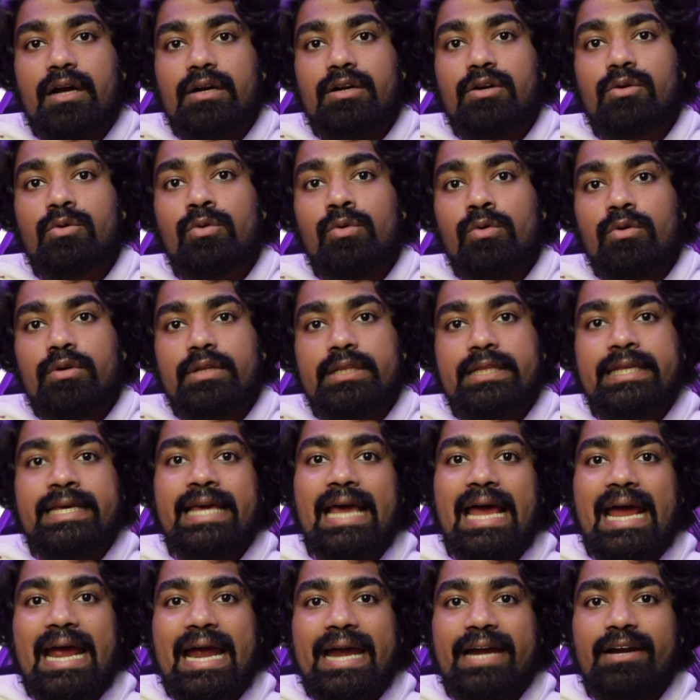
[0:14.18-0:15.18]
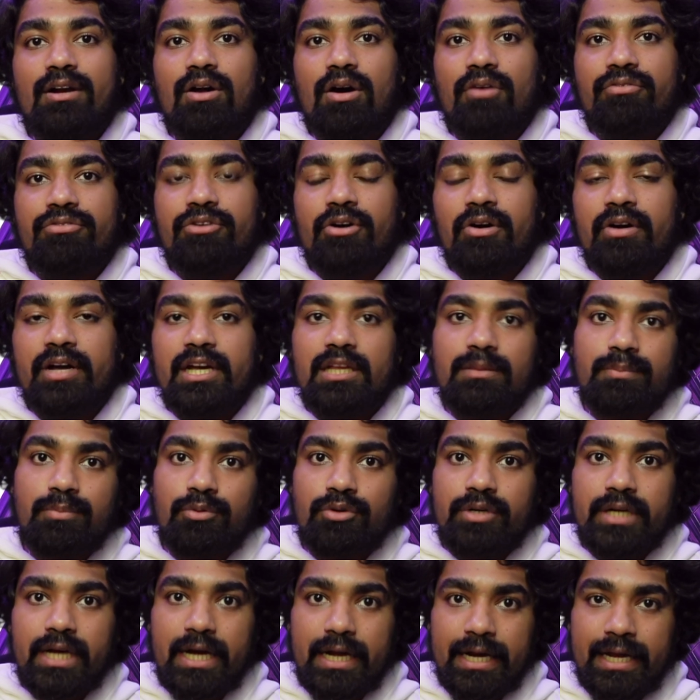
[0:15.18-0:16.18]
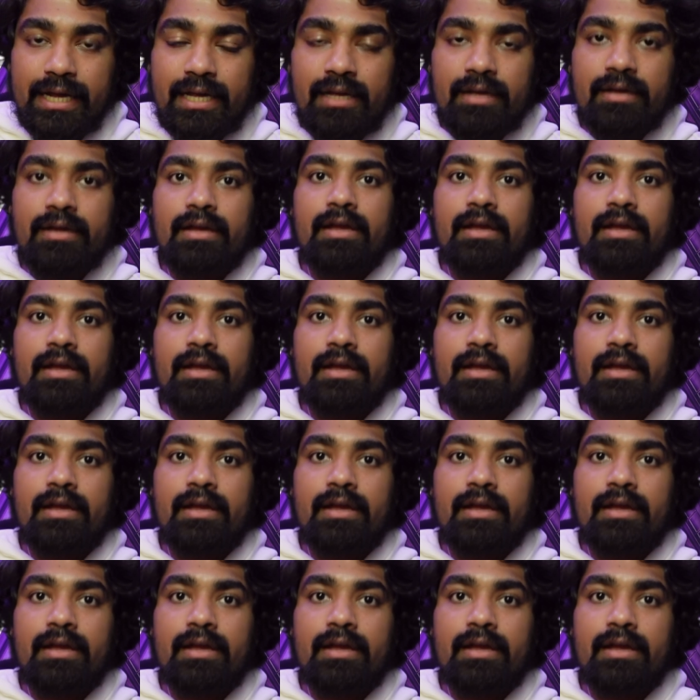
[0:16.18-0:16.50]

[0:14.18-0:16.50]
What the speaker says: to the end of your input array.